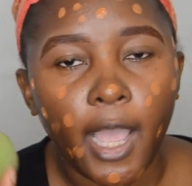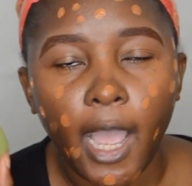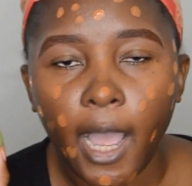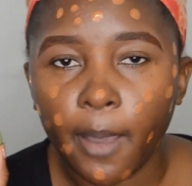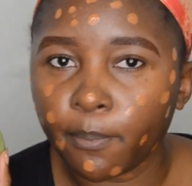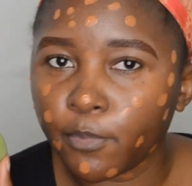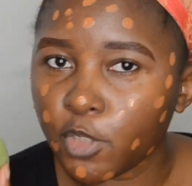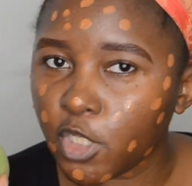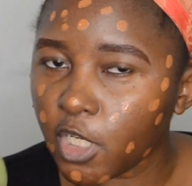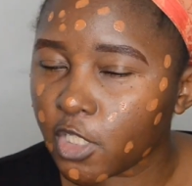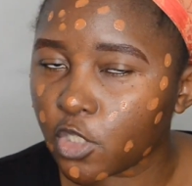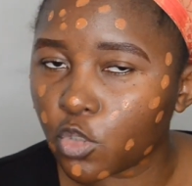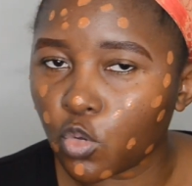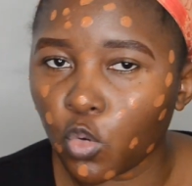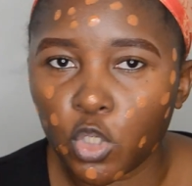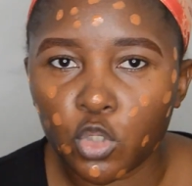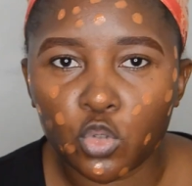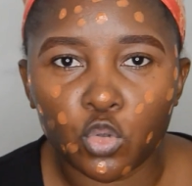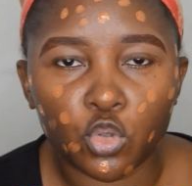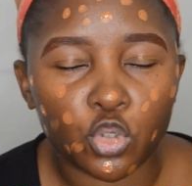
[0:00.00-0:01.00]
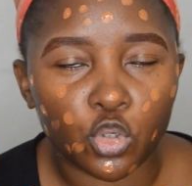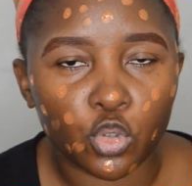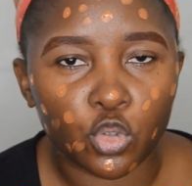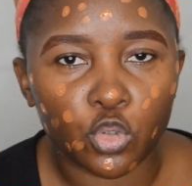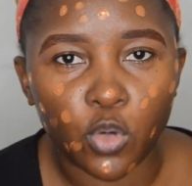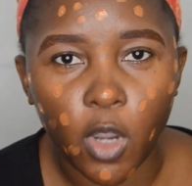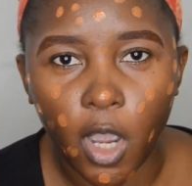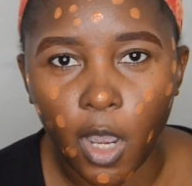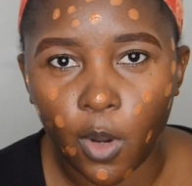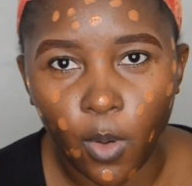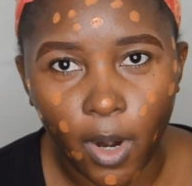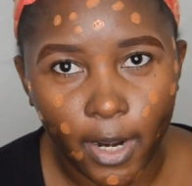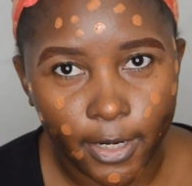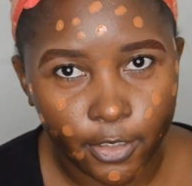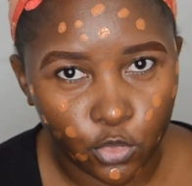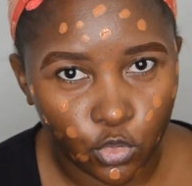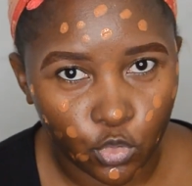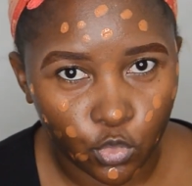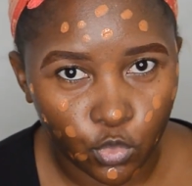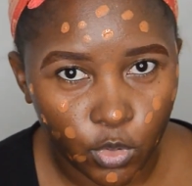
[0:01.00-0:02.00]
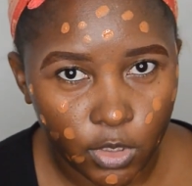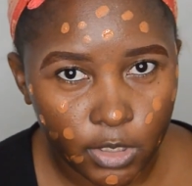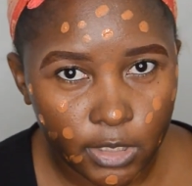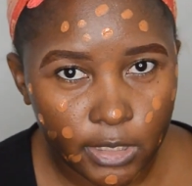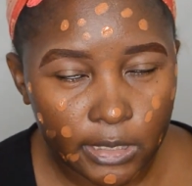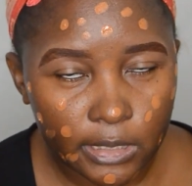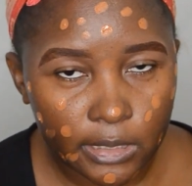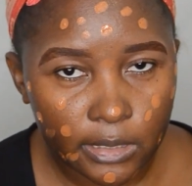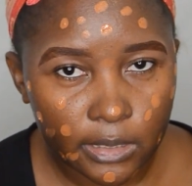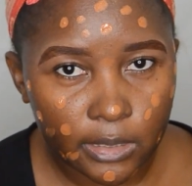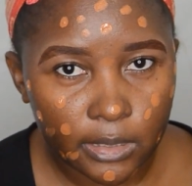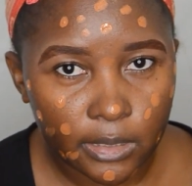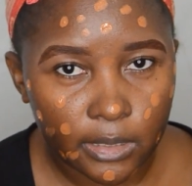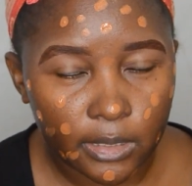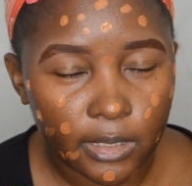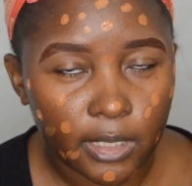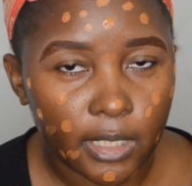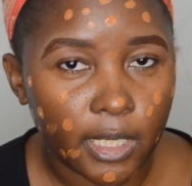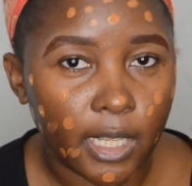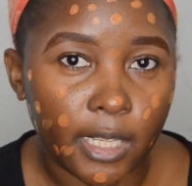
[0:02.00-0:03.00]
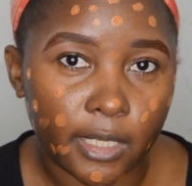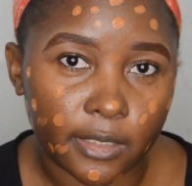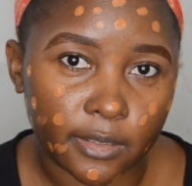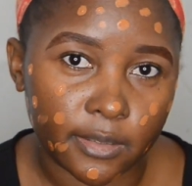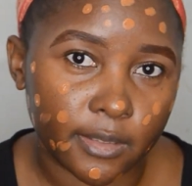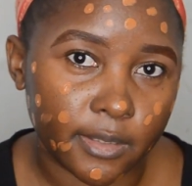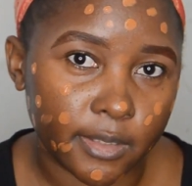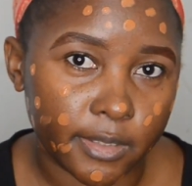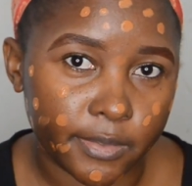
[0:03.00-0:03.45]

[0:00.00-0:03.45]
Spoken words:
I'm just going to show you how I do it, and